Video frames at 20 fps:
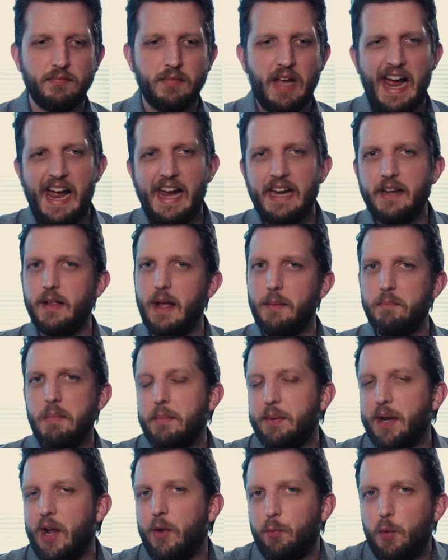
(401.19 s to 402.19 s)

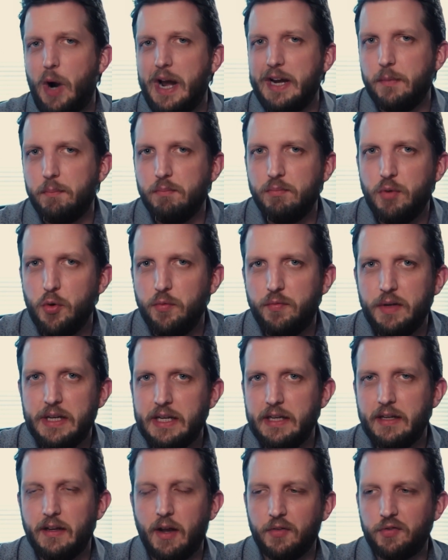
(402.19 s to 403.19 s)
maybe I'll write a
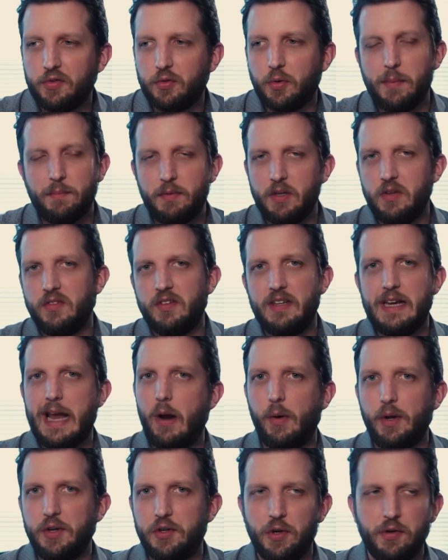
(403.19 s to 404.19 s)
movie, a script and see
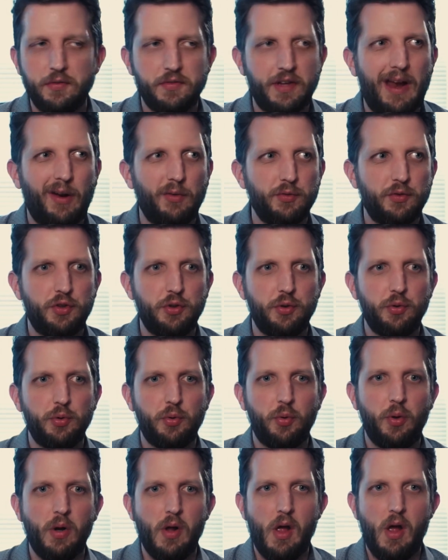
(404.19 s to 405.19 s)
how it turns out
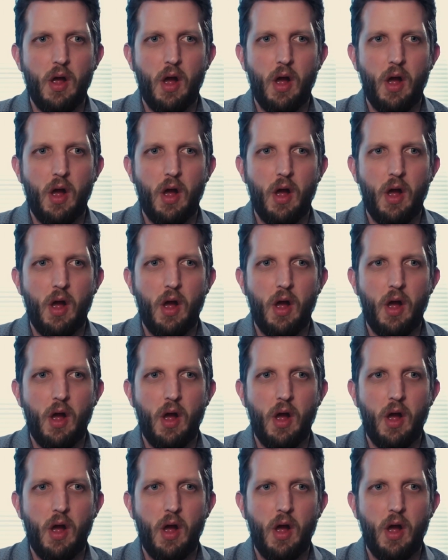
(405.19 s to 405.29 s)
to,